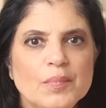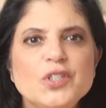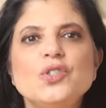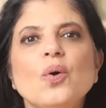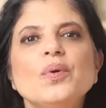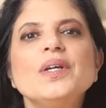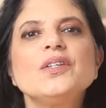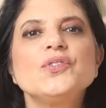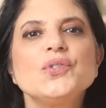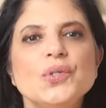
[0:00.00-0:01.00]
But don't
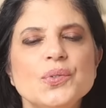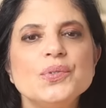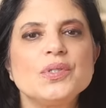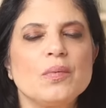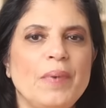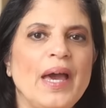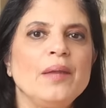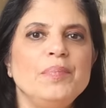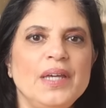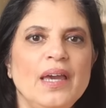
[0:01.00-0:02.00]
excuse their
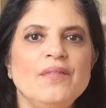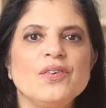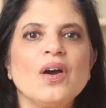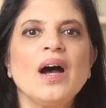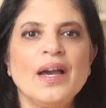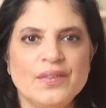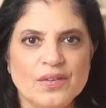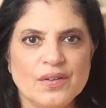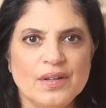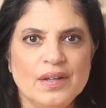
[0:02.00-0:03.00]
bad behavior
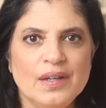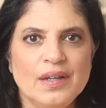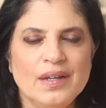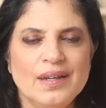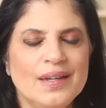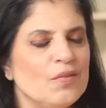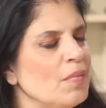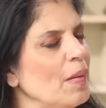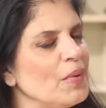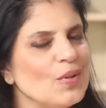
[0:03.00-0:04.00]
either.
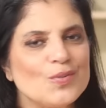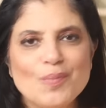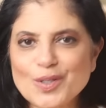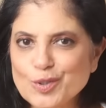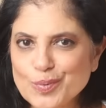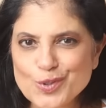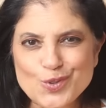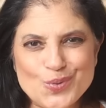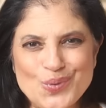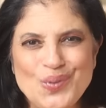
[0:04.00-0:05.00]
Remember those multiple
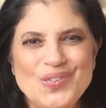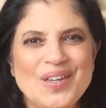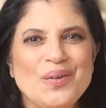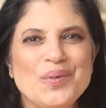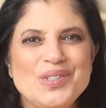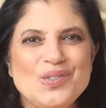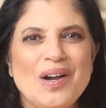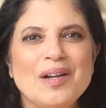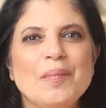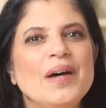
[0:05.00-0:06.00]
truths I always
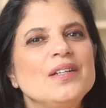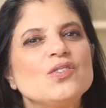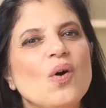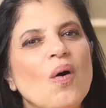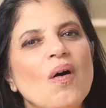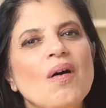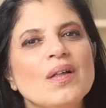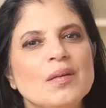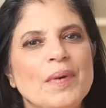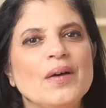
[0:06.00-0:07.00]
talk about? It's
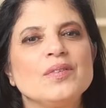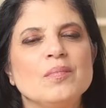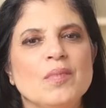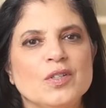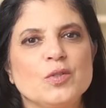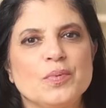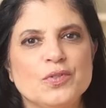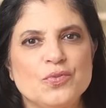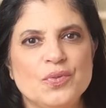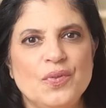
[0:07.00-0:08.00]
all about the multiple
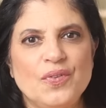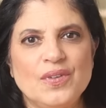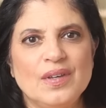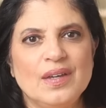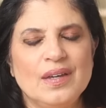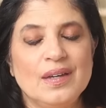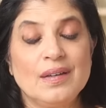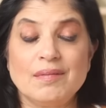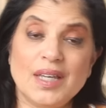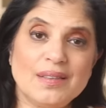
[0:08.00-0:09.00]
truths.
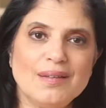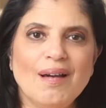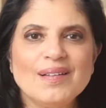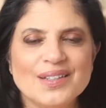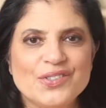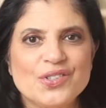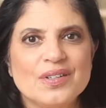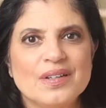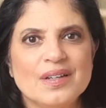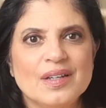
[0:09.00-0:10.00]
Get the knowledge,
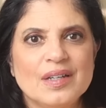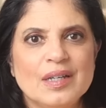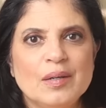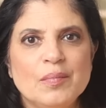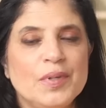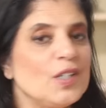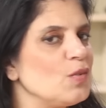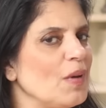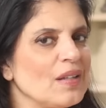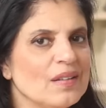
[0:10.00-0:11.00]
but
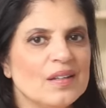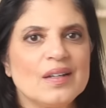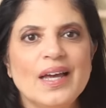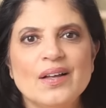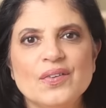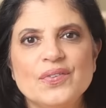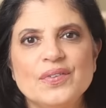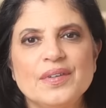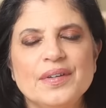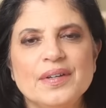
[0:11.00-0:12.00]
expect little else.